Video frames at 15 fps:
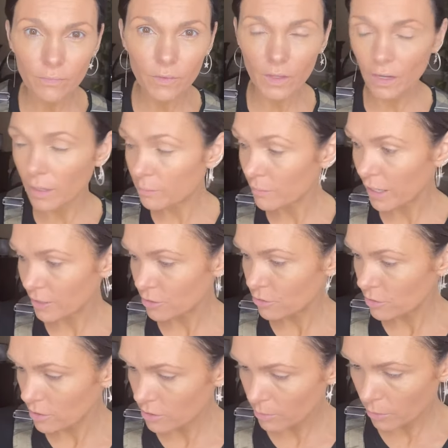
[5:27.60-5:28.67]
I'm not too
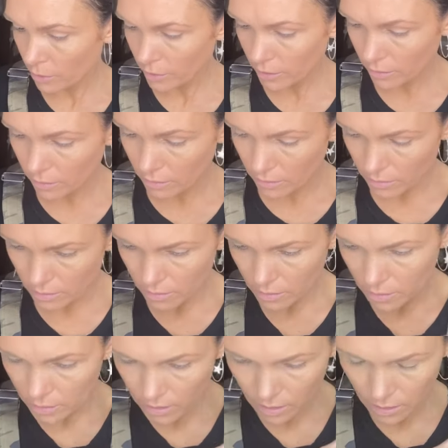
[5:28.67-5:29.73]
disappointed.
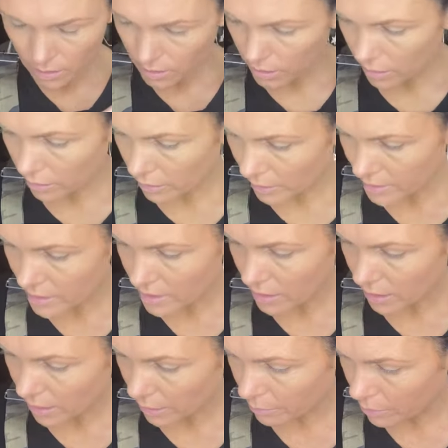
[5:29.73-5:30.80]
Now let's
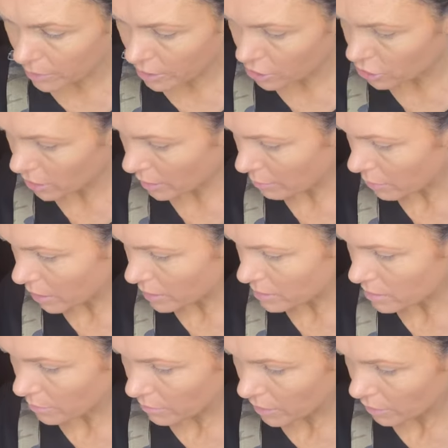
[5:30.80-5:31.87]
see, I'm pretty sure I bought
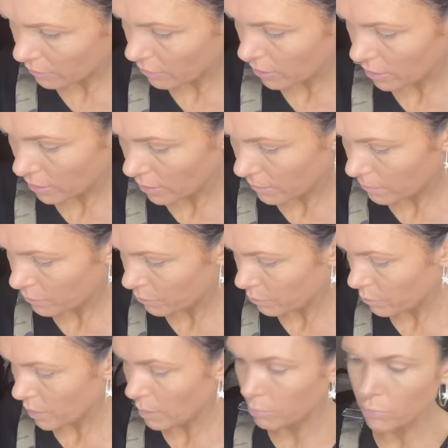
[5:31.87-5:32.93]
something for
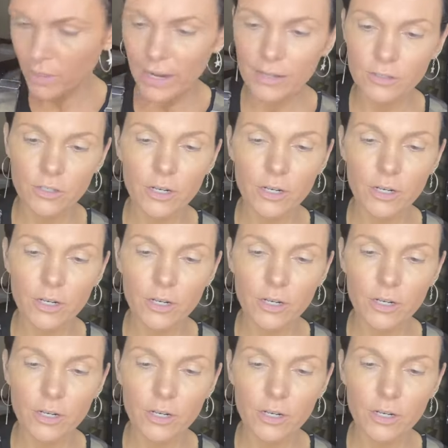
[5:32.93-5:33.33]
a bronzer.